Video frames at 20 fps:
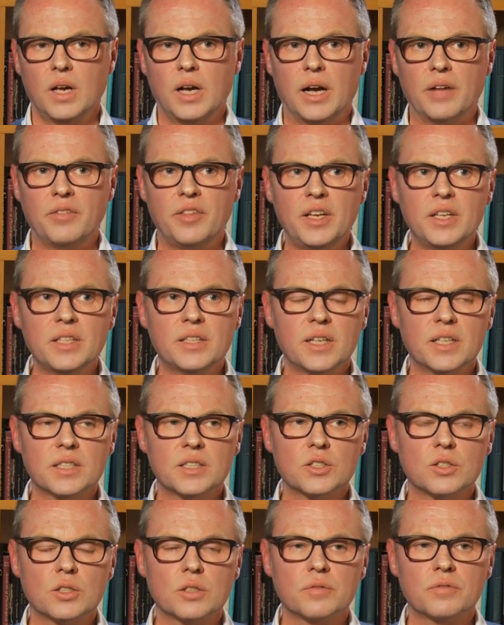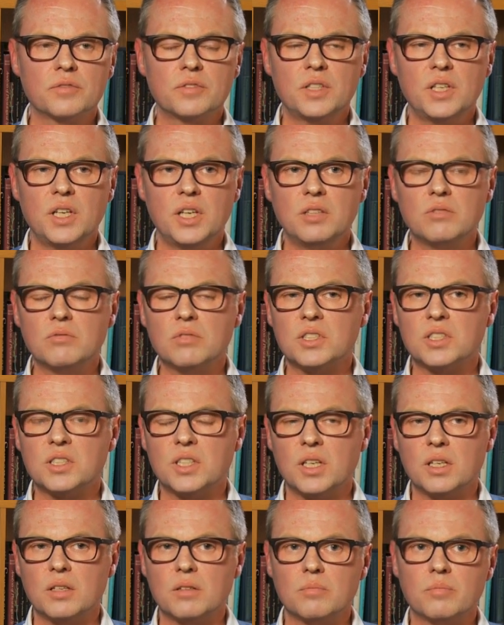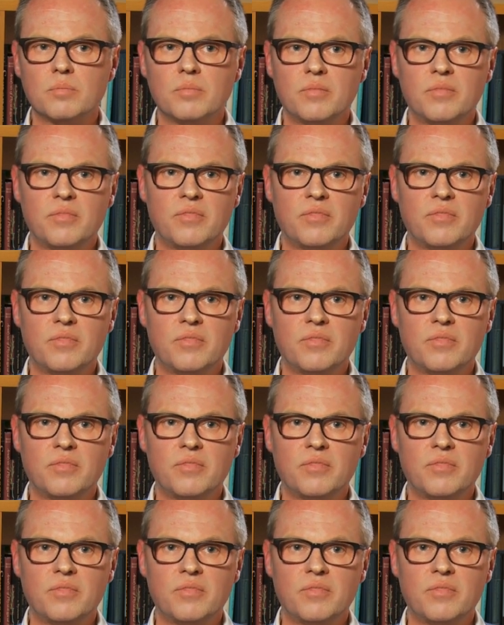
I think there's sort of the interesting